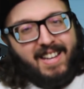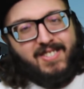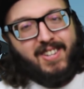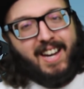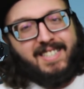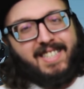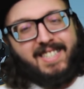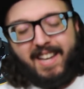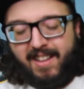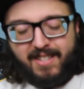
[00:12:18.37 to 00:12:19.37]
As you guys can
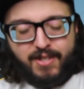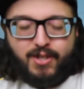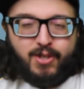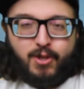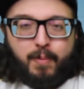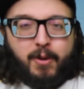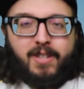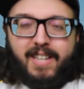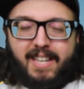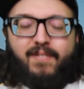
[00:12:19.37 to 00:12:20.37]
tell, it's just super
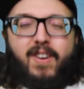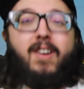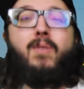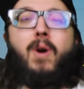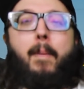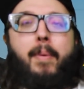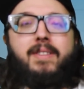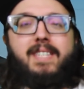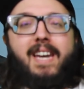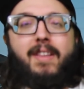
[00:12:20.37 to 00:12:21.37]
clean, very well
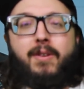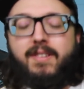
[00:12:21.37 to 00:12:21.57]
put together.